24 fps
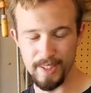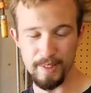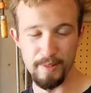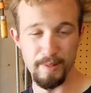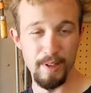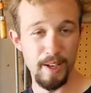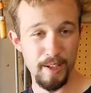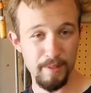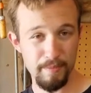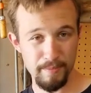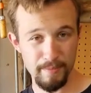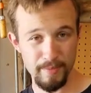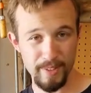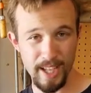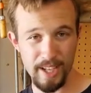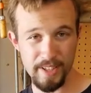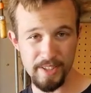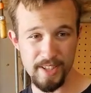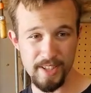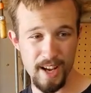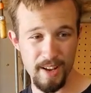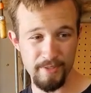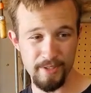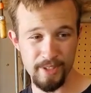It
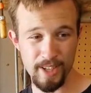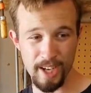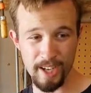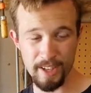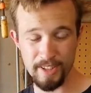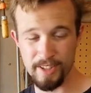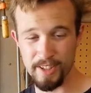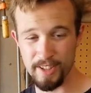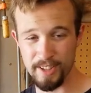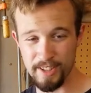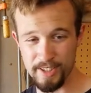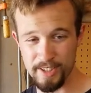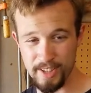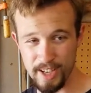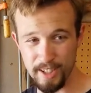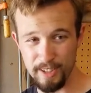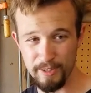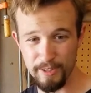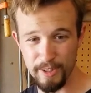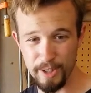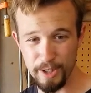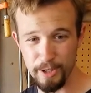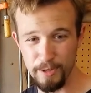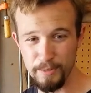lets off toxic zinc
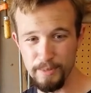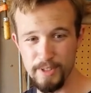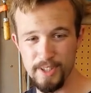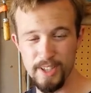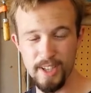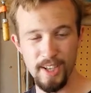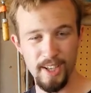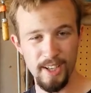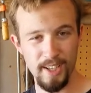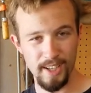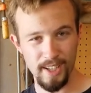fumes.